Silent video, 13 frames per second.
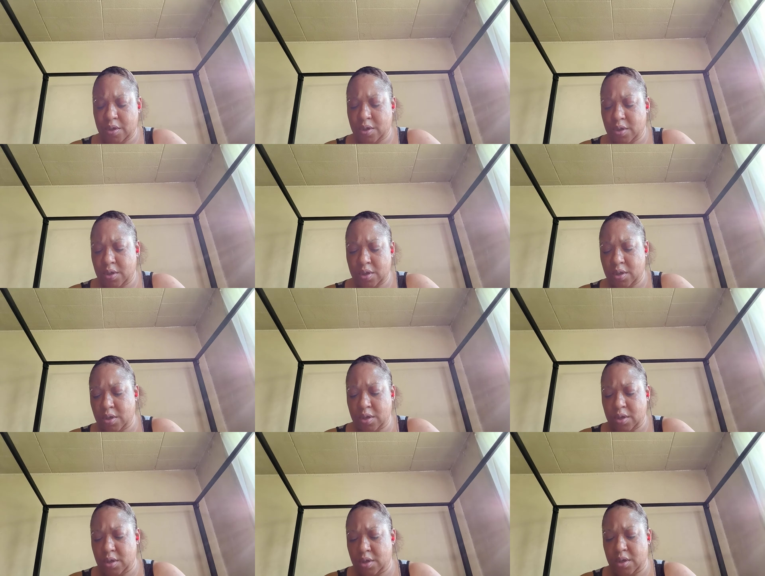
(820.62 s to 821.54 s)

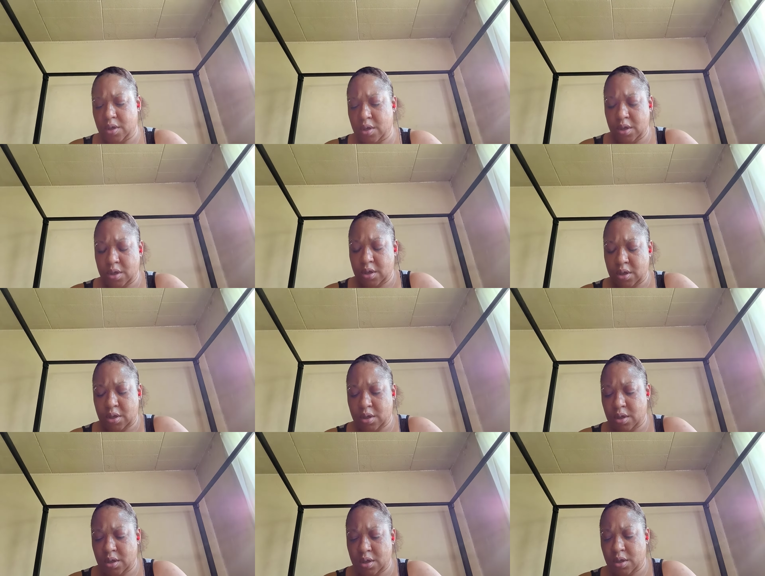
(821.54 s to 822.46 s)

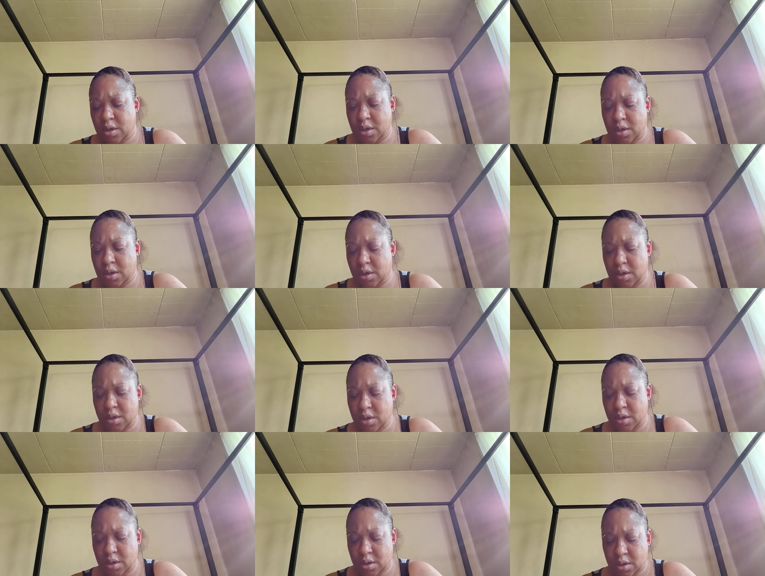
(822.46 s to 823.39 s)

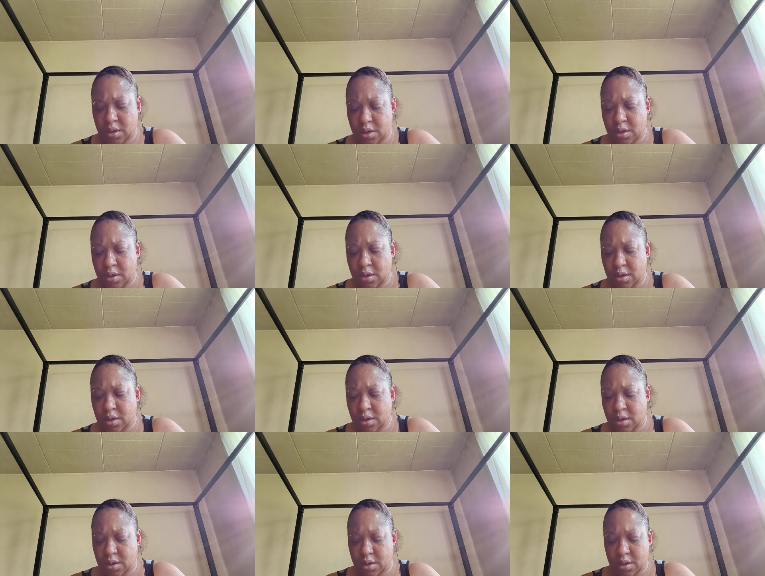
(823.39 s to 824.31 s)

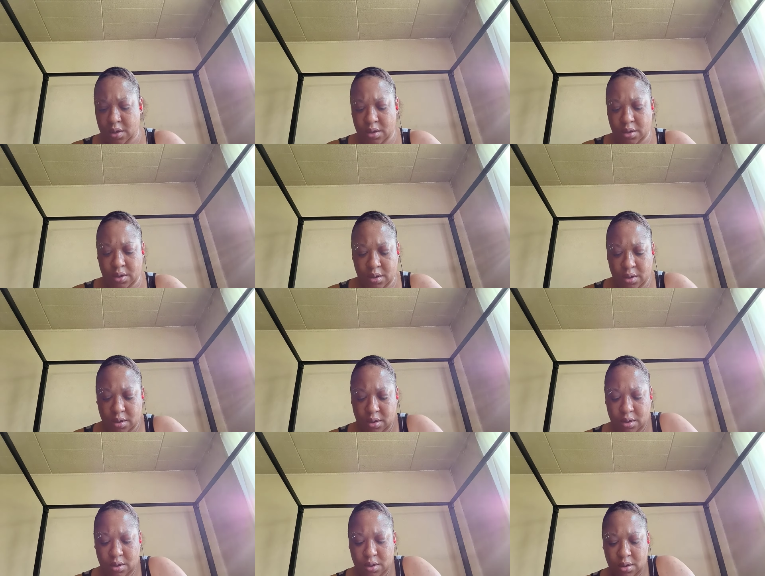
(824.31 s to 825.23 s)

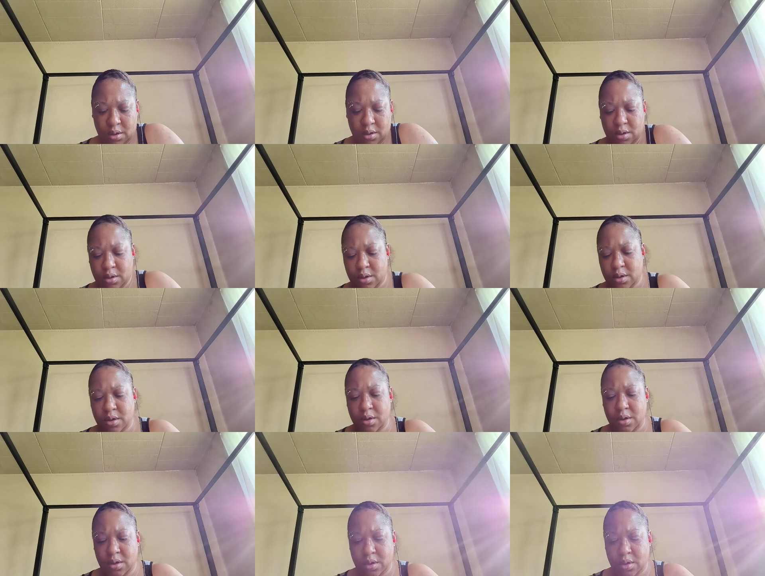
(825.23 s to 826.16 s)

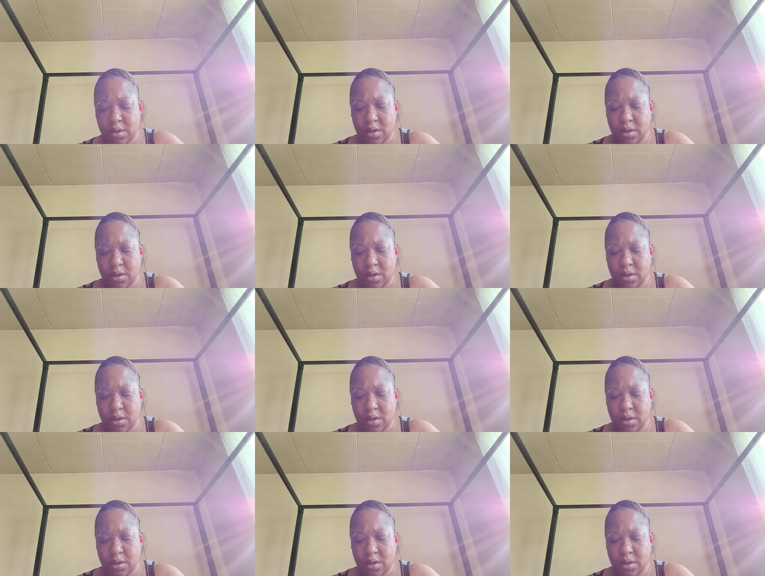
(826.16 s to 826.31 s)
(no one is talking)